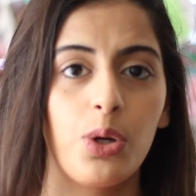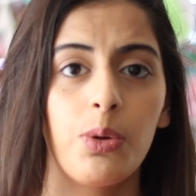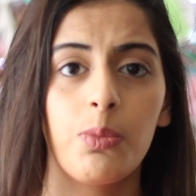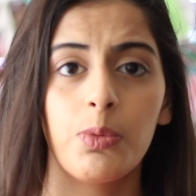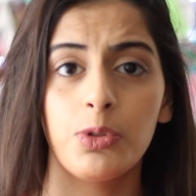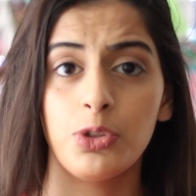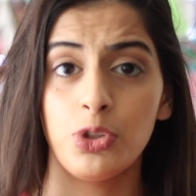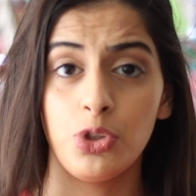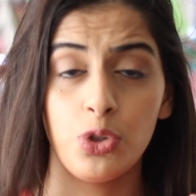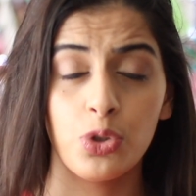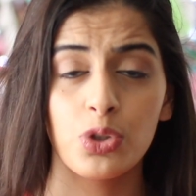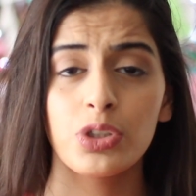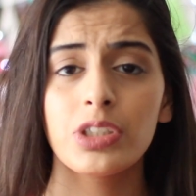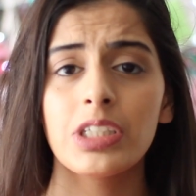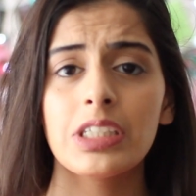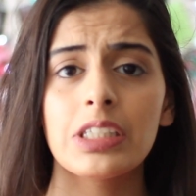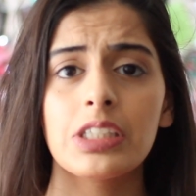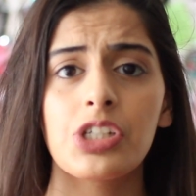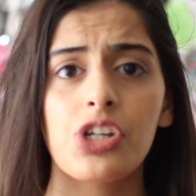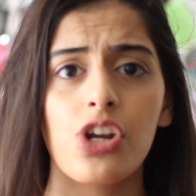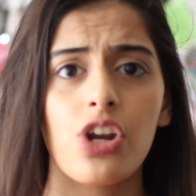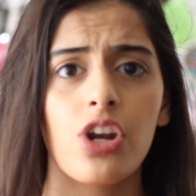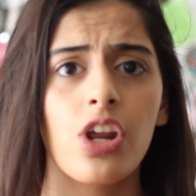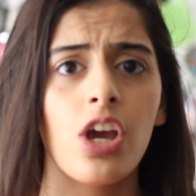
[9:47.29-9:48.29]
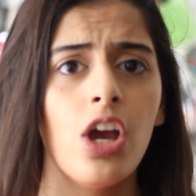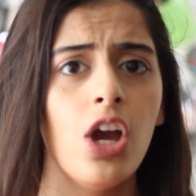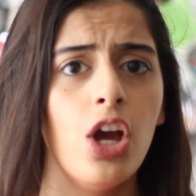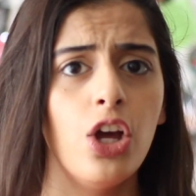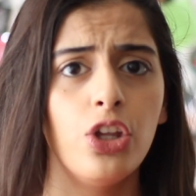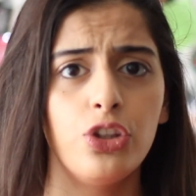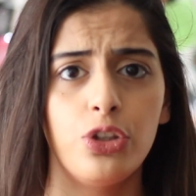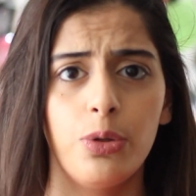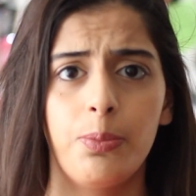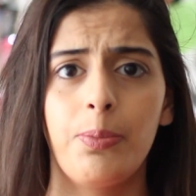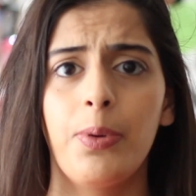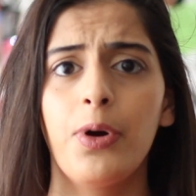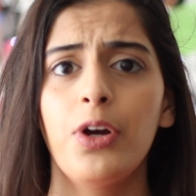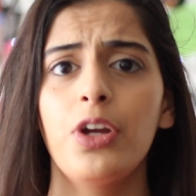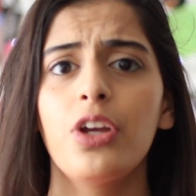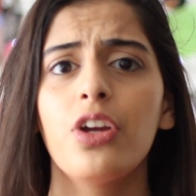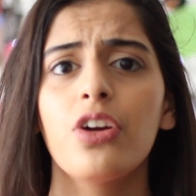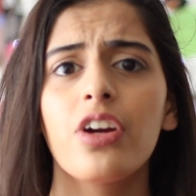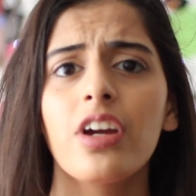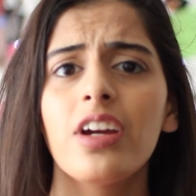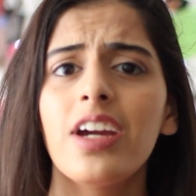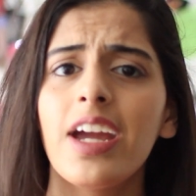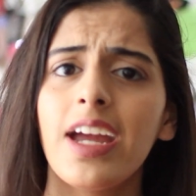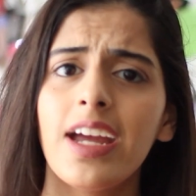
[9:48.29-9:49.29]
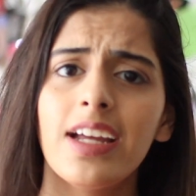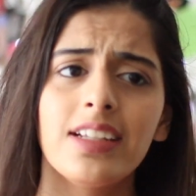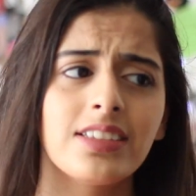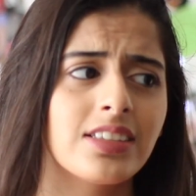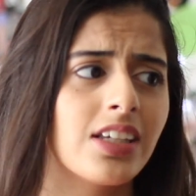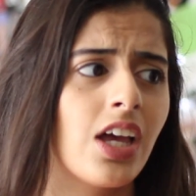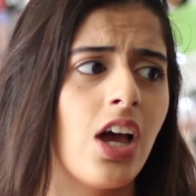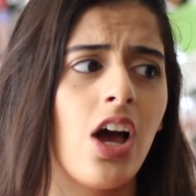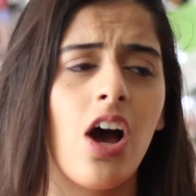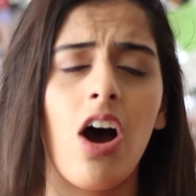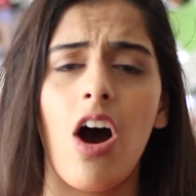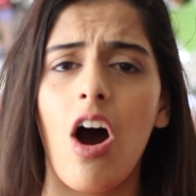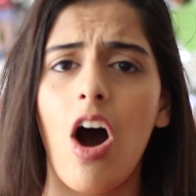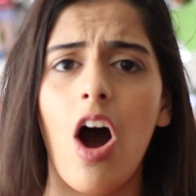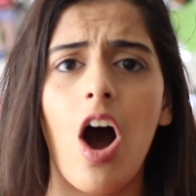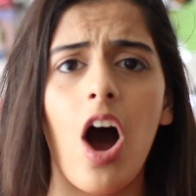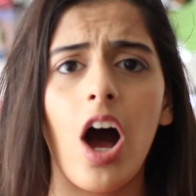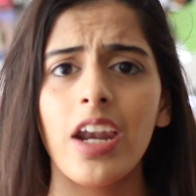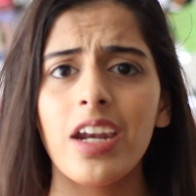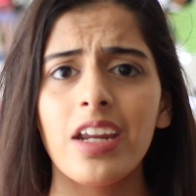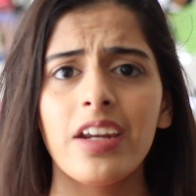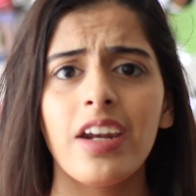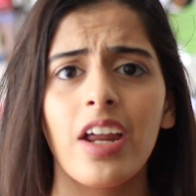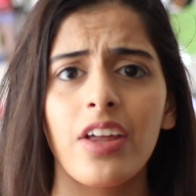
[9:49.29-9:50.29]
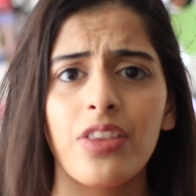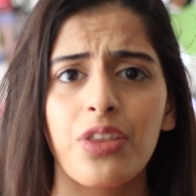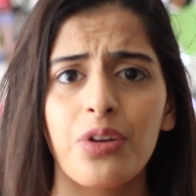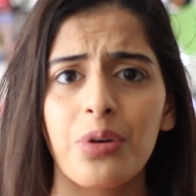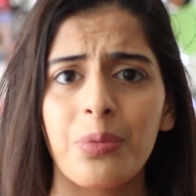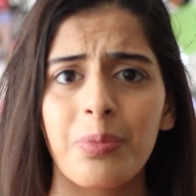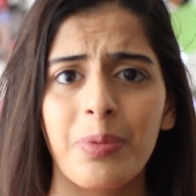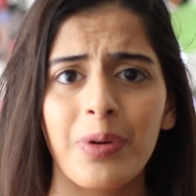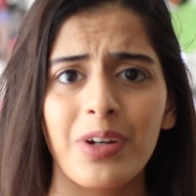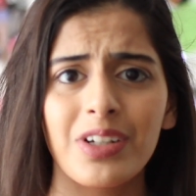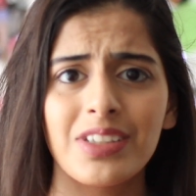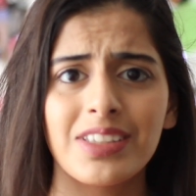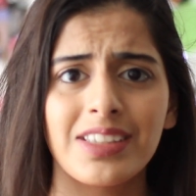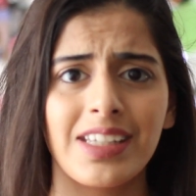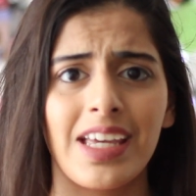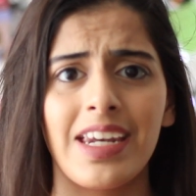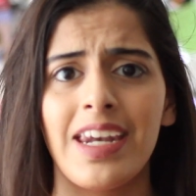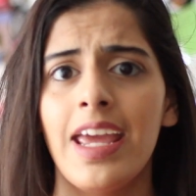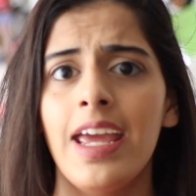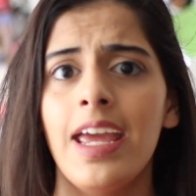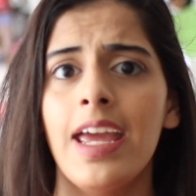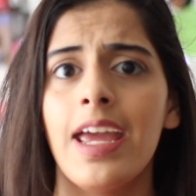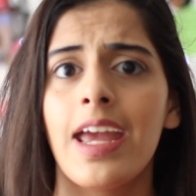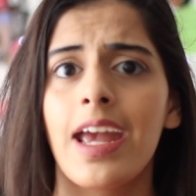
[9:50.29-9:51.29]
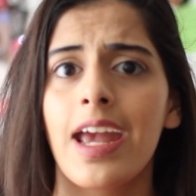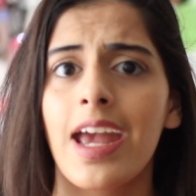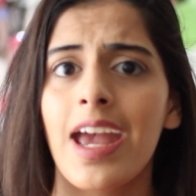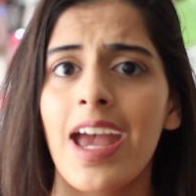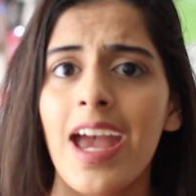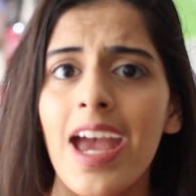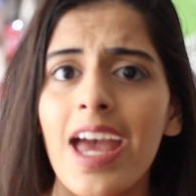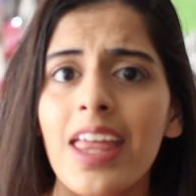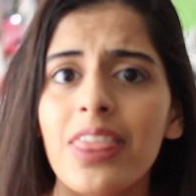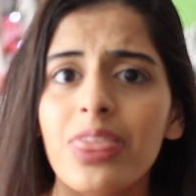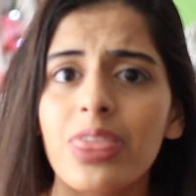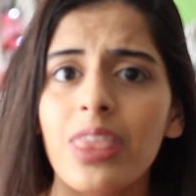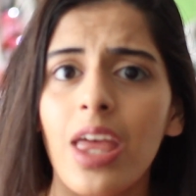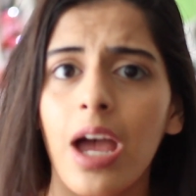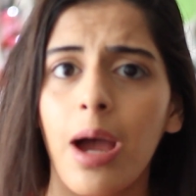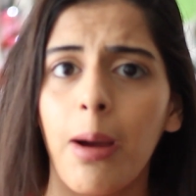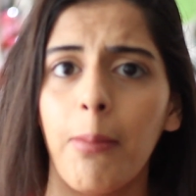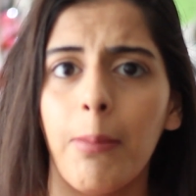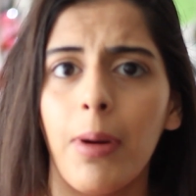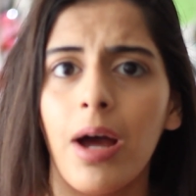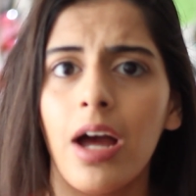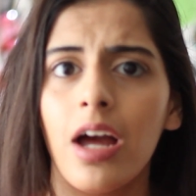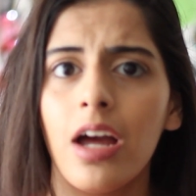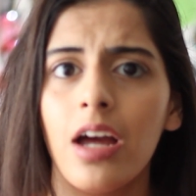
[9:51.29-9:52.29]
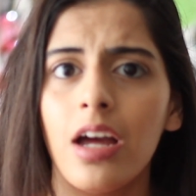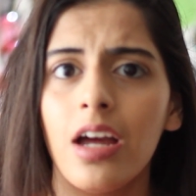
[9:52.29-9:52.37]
It was your decision to put your hands on another person, hit them,